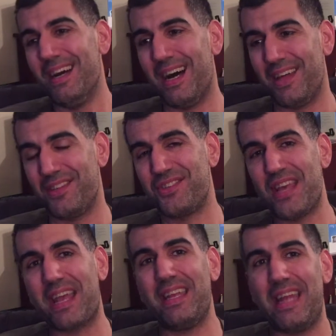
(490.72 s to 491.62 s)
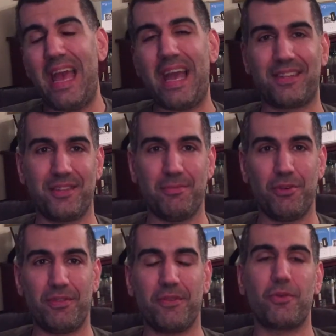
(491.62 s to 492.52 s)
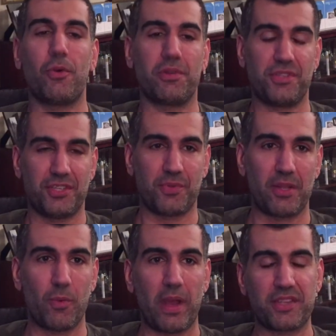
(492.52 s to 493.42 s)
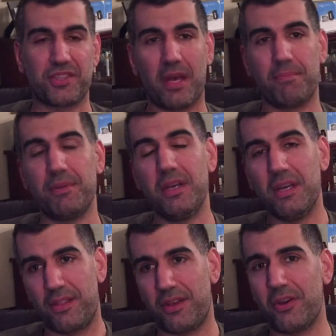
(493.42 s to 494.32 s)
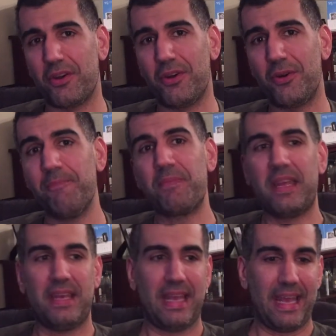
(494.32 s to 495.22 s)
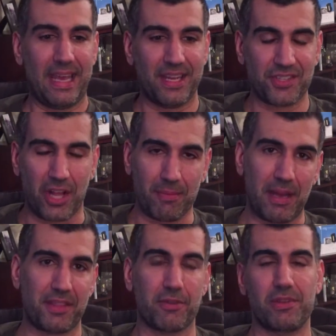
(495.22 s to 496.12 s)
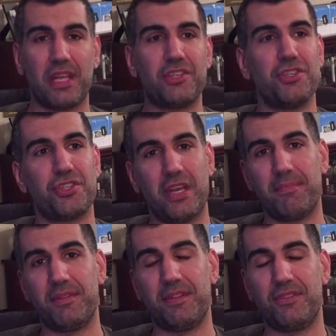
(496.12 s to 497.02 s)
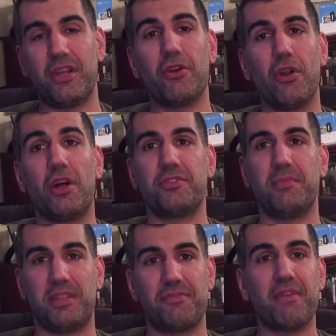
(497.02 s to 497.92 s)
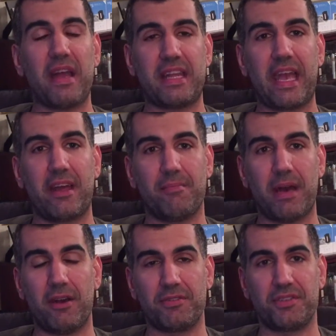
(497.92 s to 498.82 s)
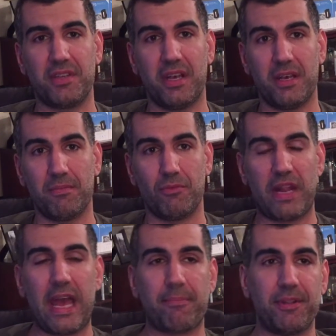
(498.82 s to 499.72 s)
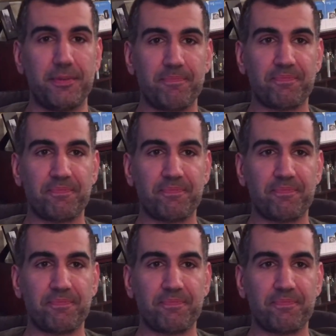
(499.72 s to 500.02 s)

The second act of the movie, of course, is when he wakes up the girl, and it's all about their relationship and her ultimately finding out about what happened.